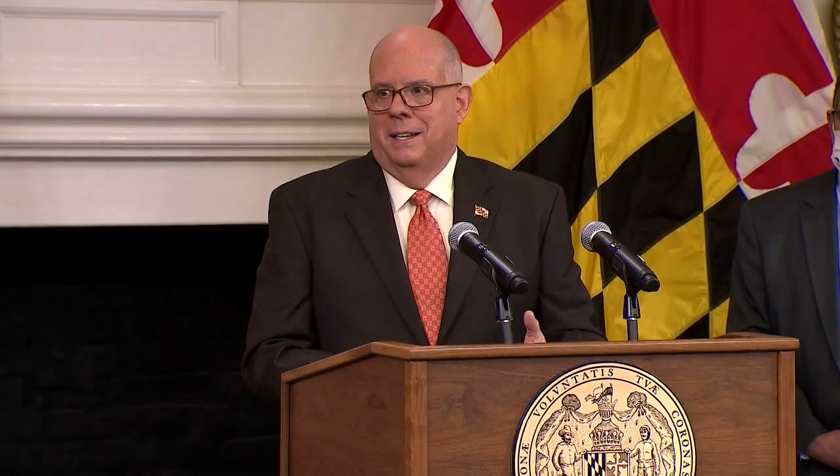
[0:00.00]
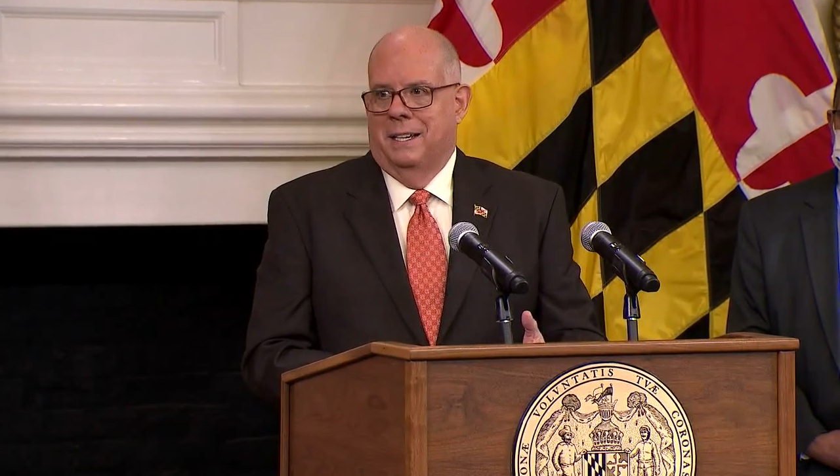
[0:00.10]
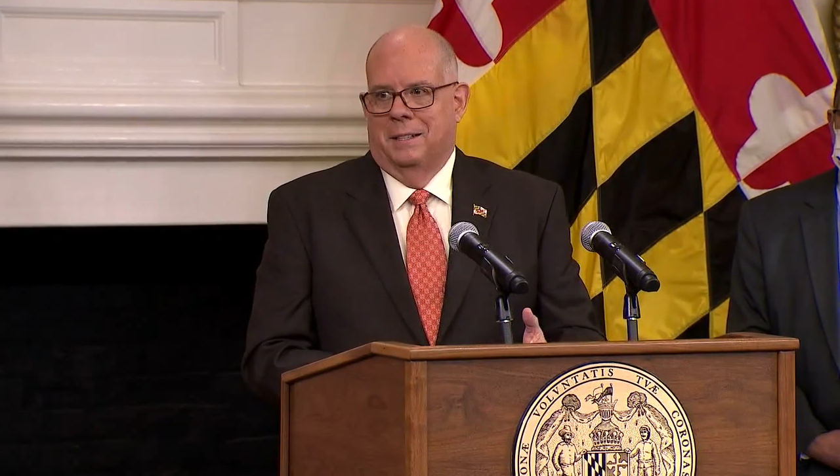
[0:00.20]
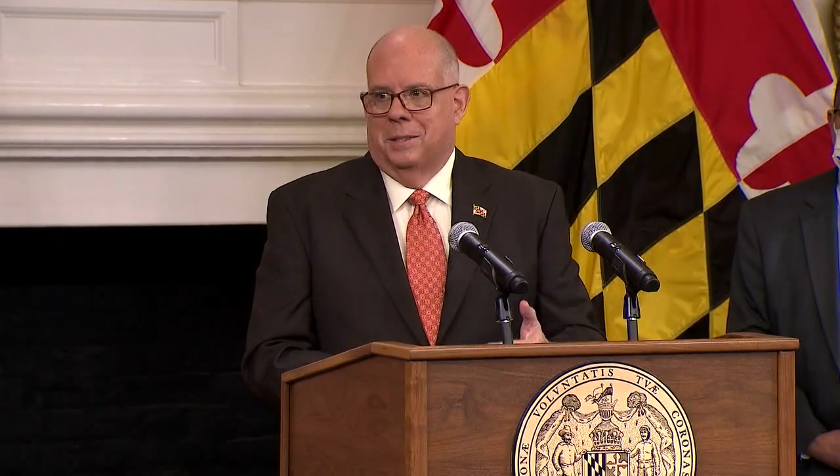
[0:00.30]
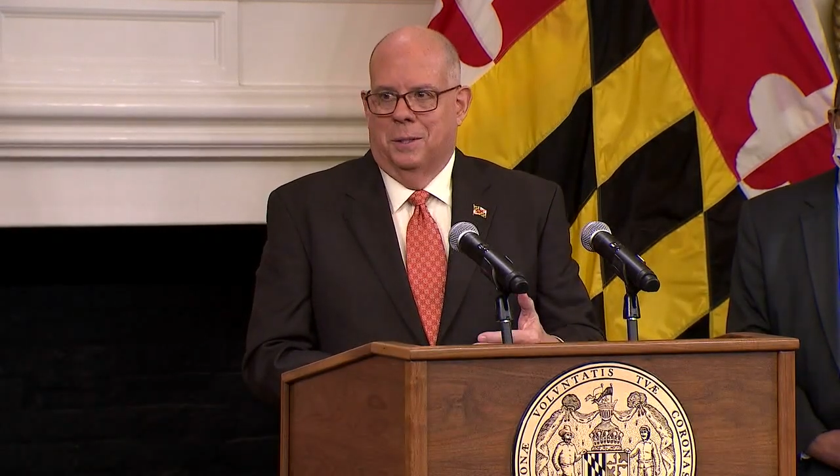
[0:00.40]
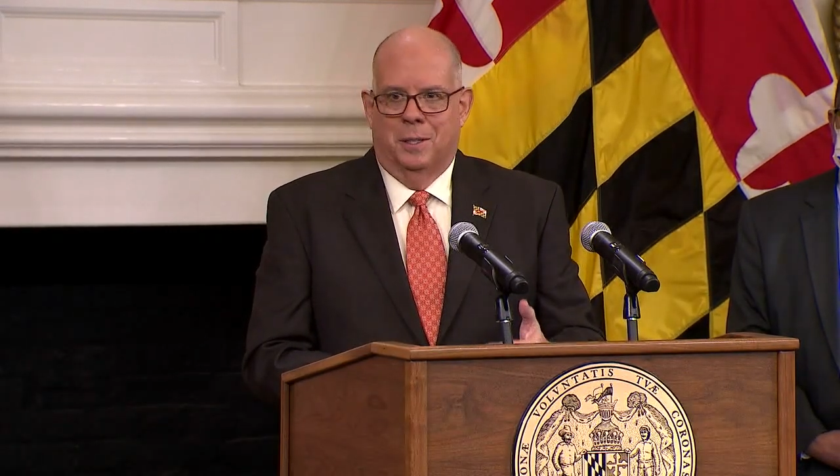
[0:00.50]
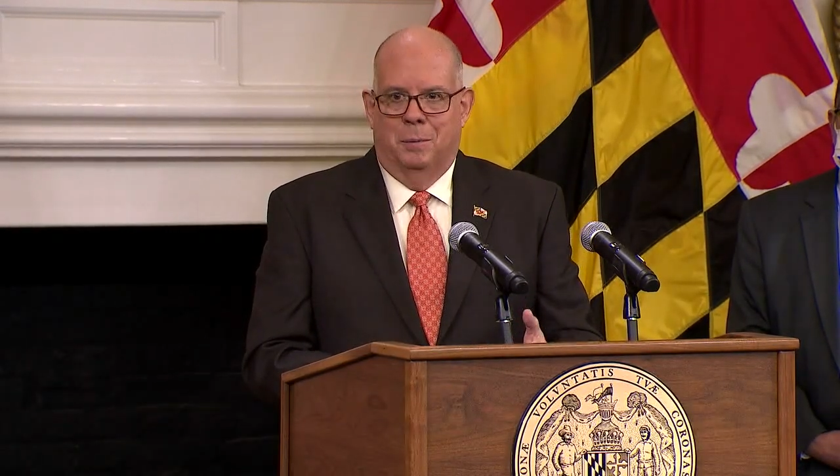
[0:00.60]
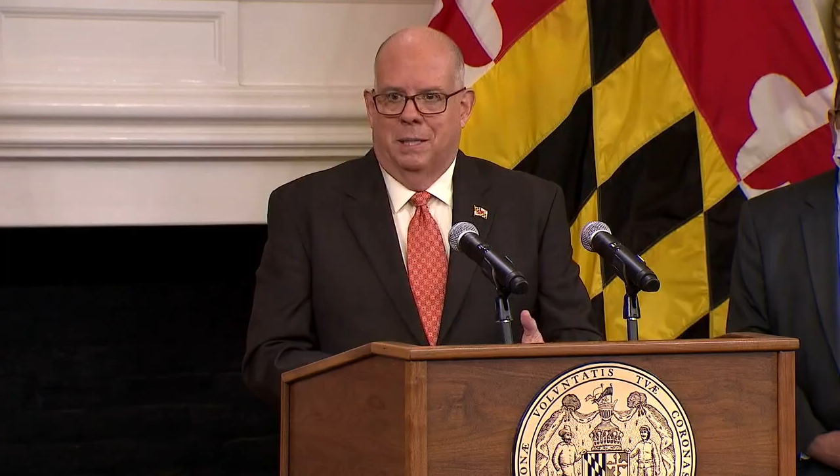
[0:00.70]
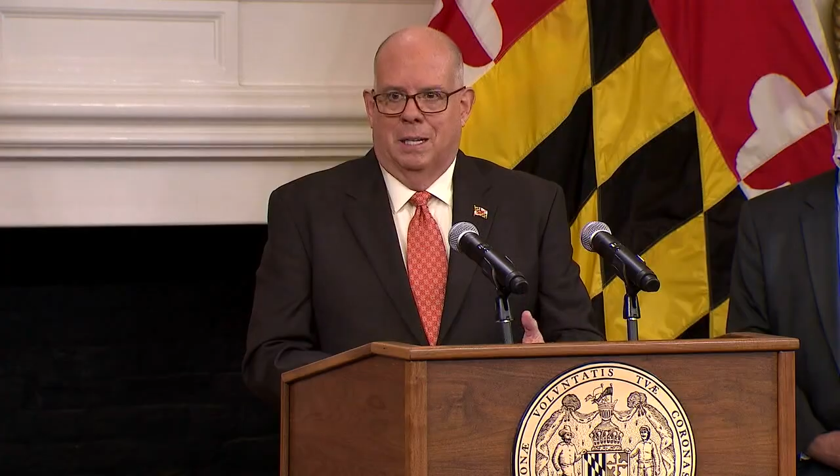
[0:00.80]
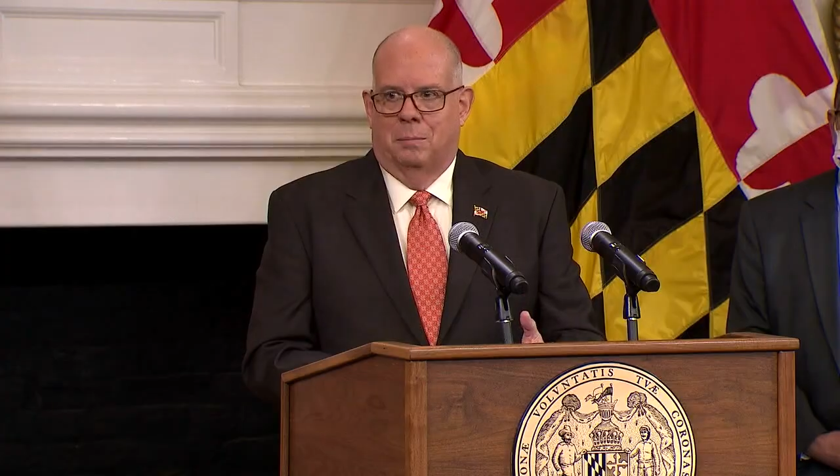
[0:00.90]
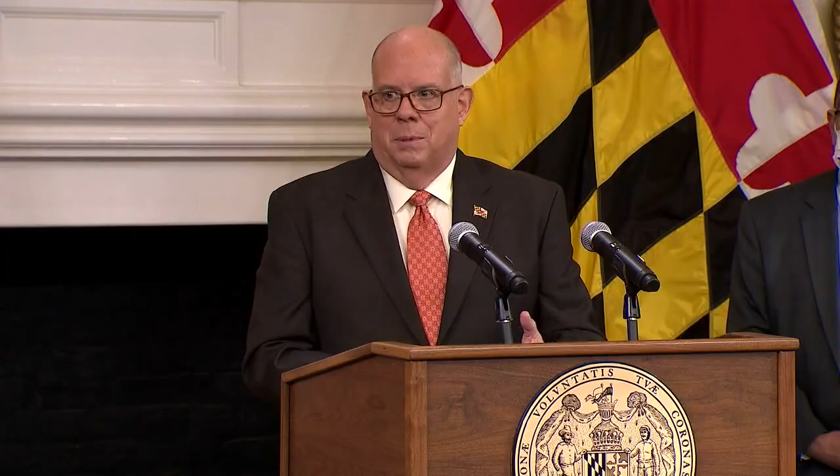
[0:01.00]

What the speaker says: and it's still going to be a top